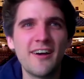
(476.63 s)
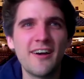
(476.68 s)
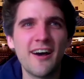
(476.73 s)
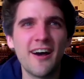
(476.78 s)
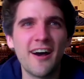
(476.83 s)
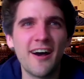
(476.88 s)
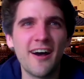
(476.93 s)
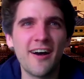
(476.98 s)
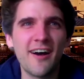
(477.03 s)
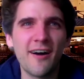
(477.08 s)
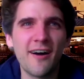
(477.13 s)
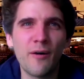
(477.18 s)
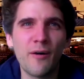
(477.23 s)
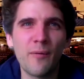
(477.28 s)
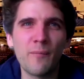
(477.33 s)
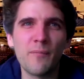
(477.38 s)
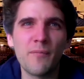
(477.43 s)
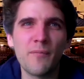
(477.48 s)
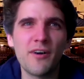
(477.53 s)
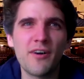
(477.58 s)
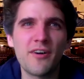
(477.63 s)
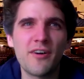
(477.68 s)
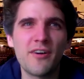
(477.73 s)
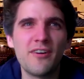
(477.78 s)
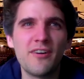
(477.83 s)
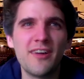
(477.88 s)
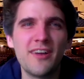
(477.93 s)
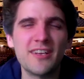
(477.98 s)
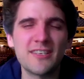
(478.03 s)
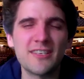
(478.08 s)
And
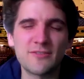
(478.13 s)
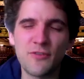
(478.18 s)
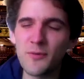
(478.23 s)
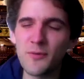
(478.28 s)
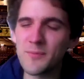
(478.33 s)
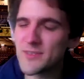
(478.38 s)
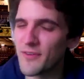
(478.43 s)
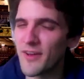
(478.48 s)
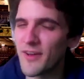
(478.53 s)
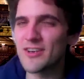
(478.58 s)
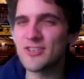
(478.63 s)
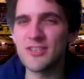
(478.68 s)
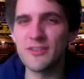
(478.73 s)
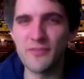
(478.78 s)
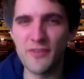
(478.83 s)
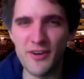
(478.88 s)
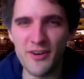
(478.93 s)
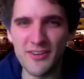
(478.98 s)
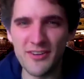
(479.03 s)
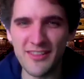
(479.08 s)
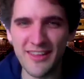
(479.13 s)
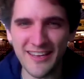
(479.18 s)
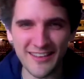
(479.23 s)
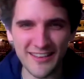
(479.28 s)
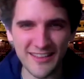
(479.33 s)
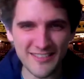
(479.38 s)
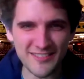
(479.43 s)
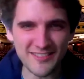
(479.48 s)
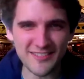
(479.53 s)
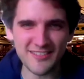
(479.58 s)
his film is actually very,
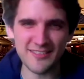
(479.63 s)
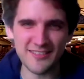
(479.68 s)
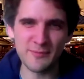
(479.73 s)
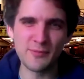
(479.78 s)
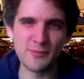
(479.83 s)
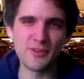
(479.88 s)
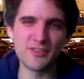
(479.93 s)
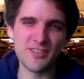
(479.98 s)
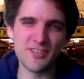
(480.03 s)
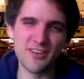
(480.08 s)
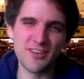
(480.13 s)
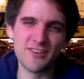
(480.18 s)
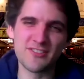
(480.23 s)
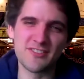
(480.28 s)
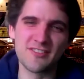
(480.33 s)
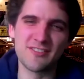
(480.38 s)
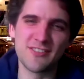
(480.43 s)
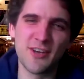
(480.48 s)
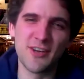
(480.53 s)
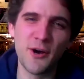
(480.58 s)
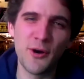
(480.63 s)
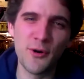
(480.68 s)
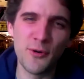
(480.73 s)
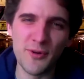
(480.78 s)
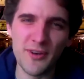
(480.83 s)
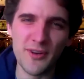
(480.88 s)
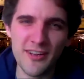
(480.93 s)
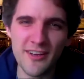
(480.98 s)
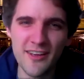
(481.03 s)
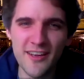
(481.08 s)
at least similar to yours in
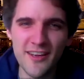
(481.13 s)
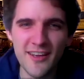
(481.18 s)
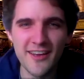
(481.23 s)
tone.